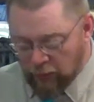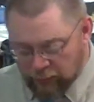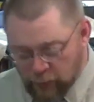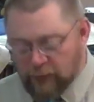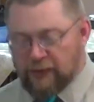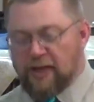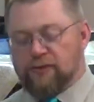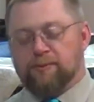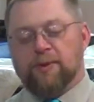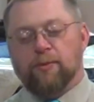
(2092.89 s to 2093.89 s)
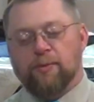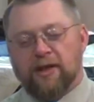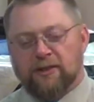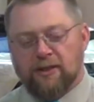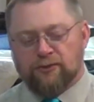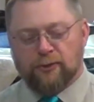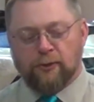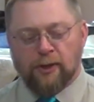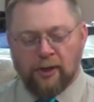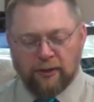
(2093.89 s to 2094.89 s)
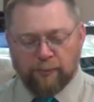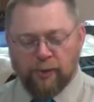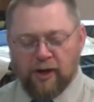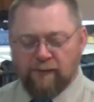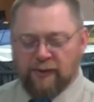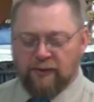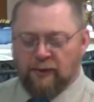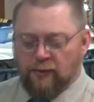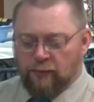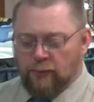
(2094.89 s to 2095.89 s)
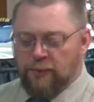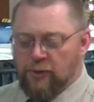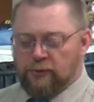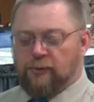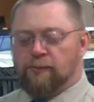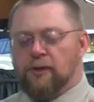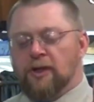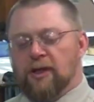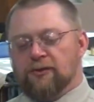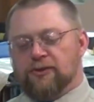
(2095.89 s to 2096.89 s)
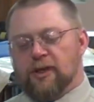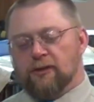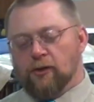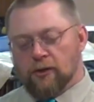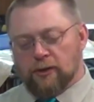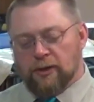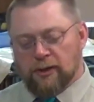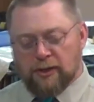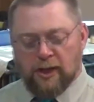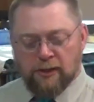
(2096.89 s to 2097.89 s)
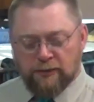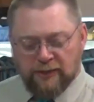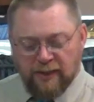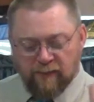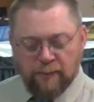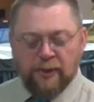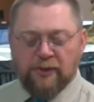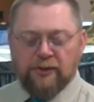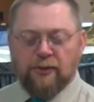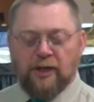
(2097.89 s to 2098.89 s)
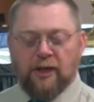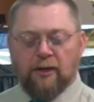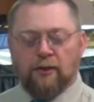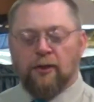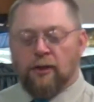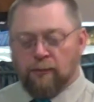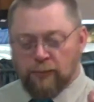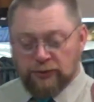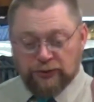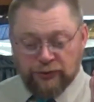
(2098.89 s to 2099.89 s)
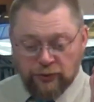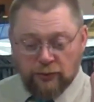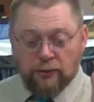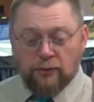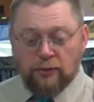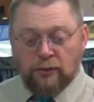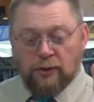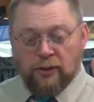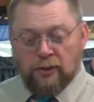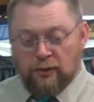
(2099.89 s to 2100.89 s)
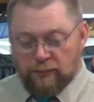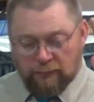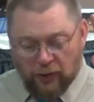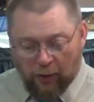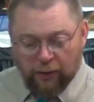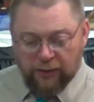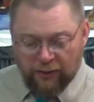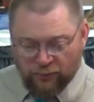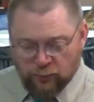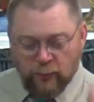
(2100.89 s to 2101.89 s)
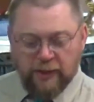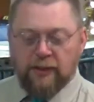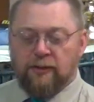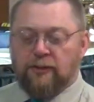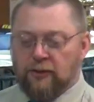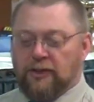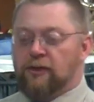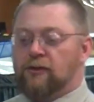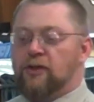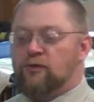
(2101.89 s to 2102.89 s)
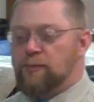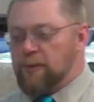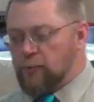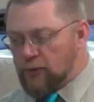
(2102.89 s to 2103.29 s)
200,000 people back to Israel the prophet rebuked them and said look God give them into your hand but you're heart is wicked. You're killing these people.